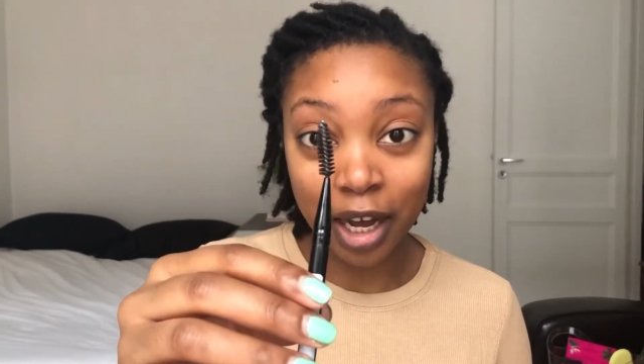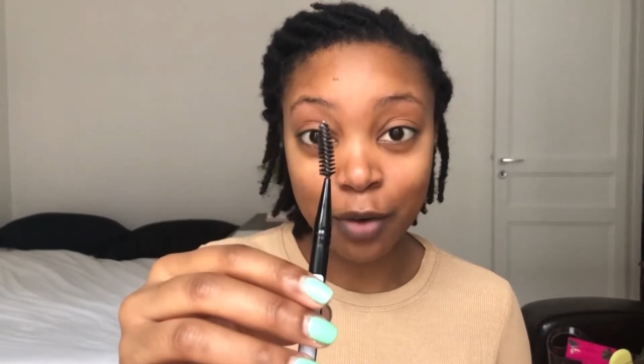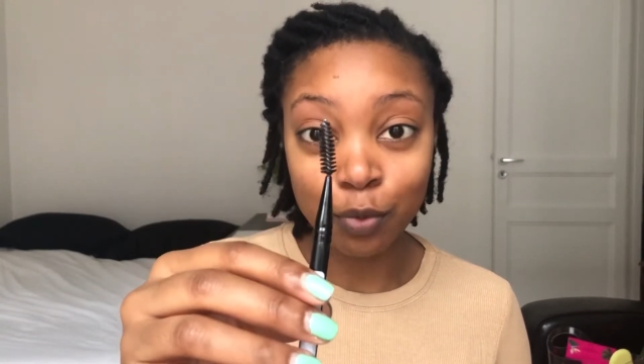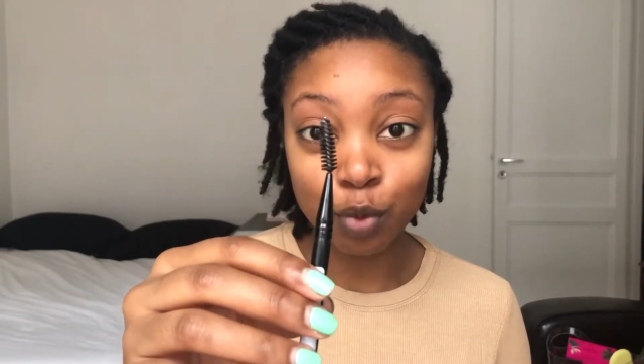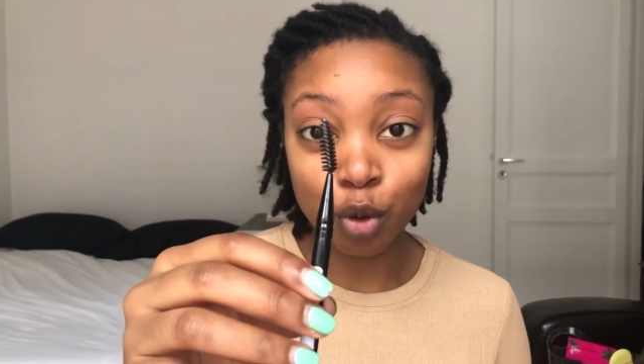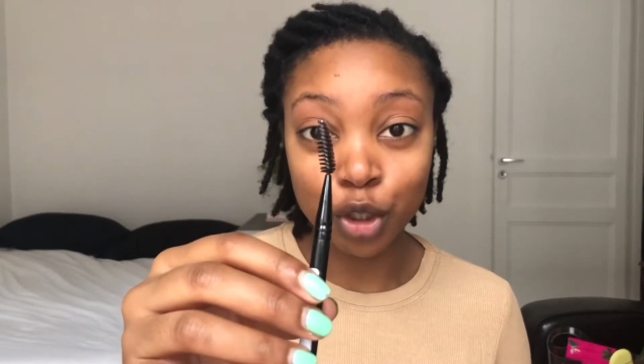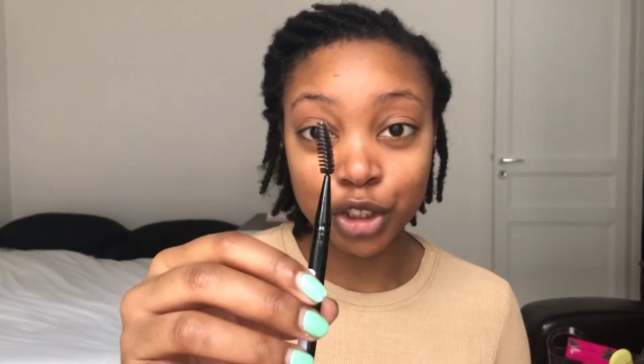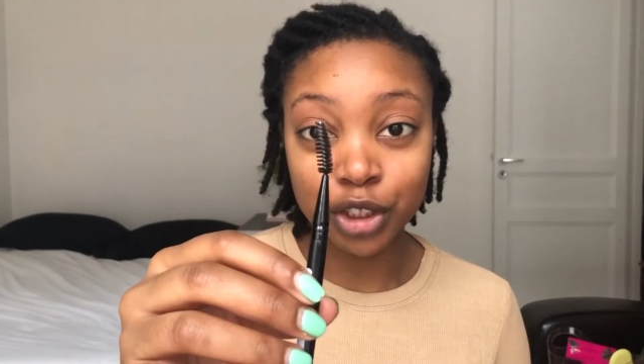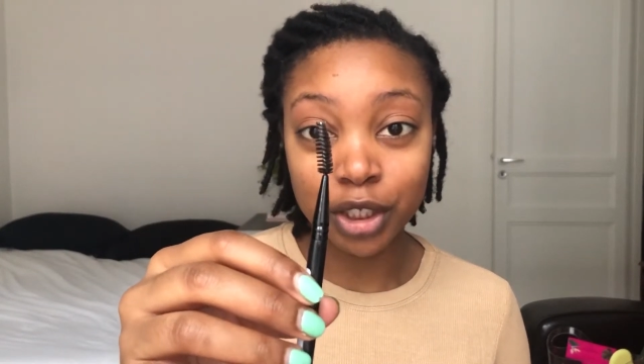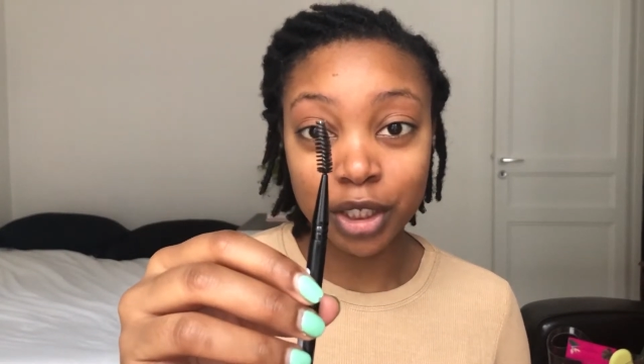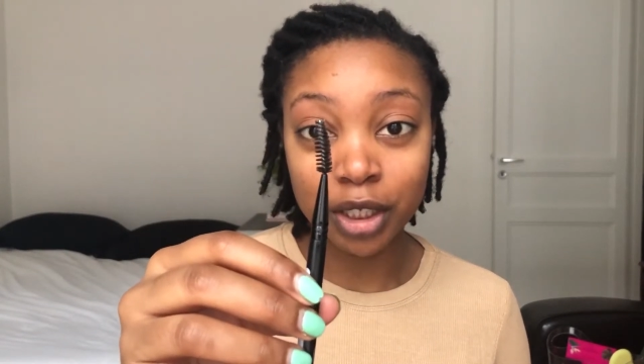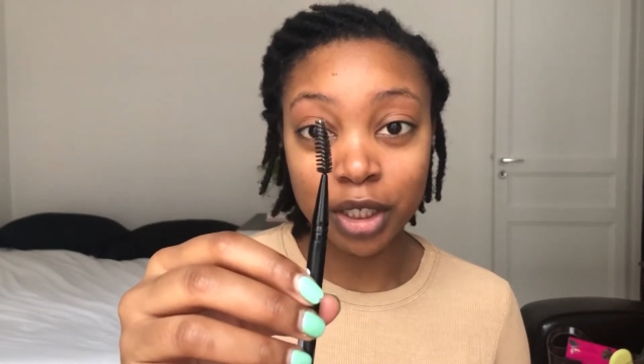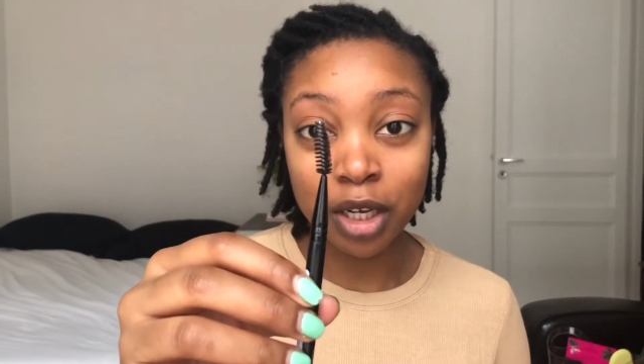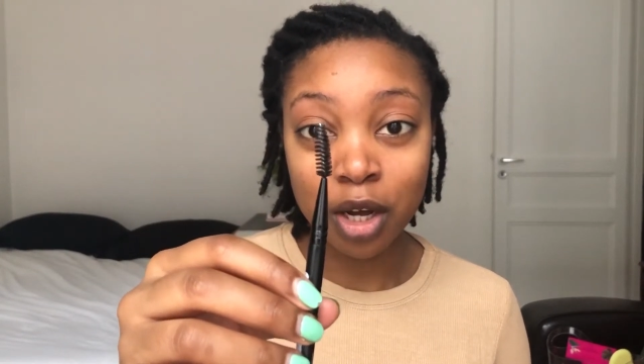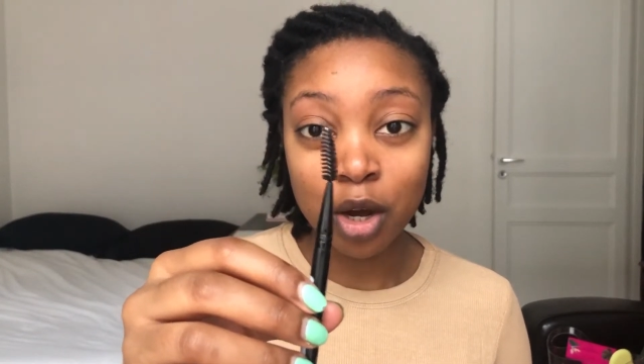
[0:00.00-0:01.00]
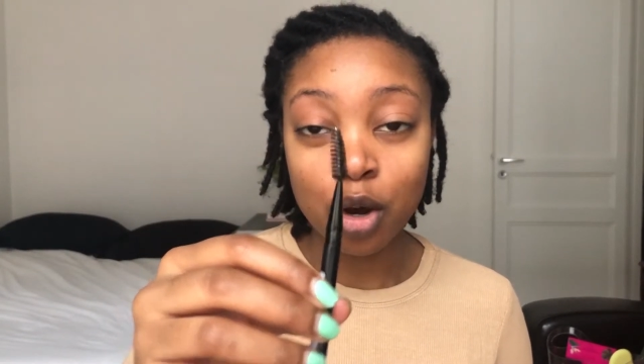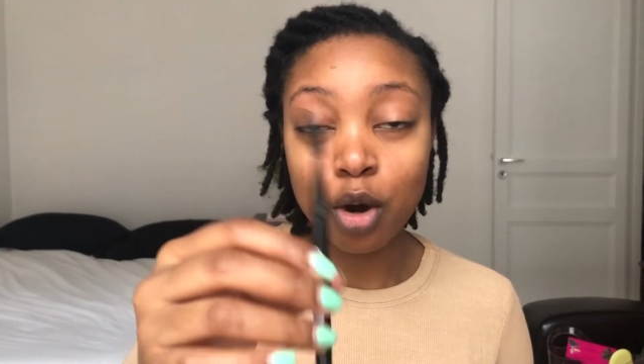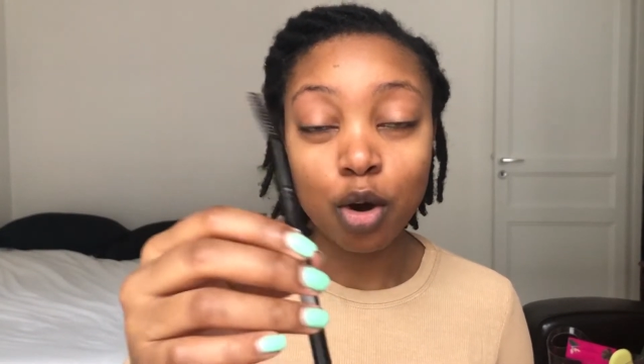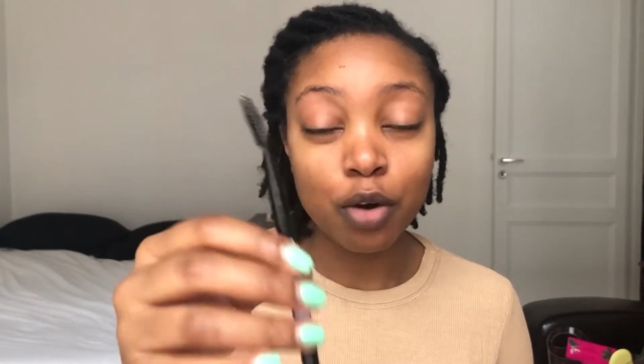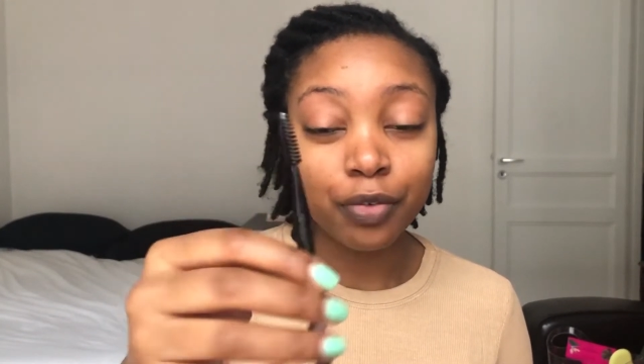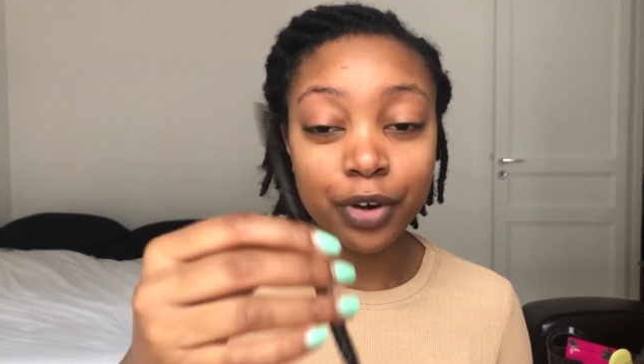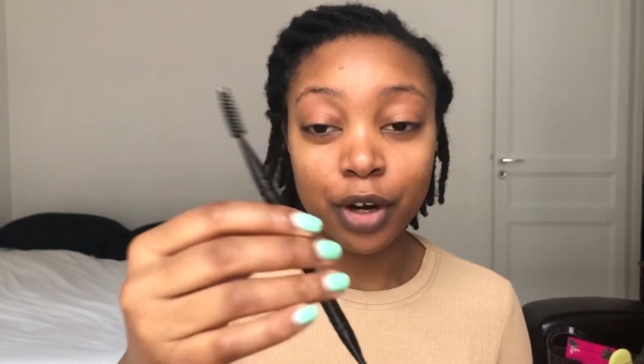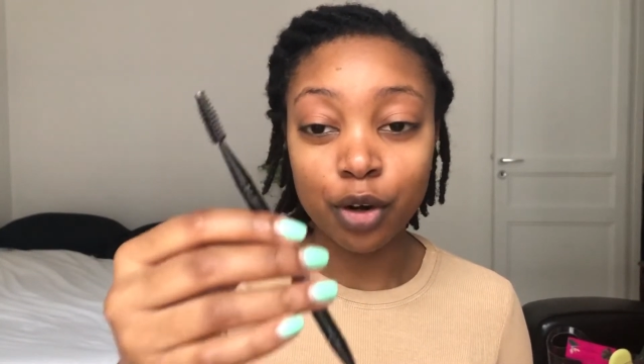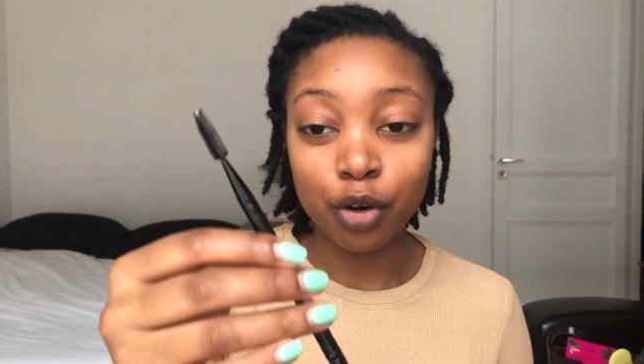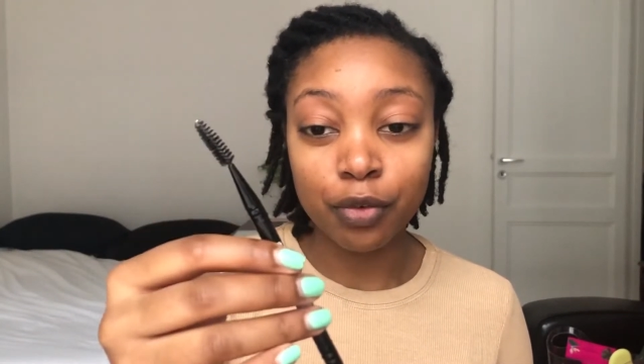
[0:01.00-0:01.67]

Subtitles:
I've washed it over and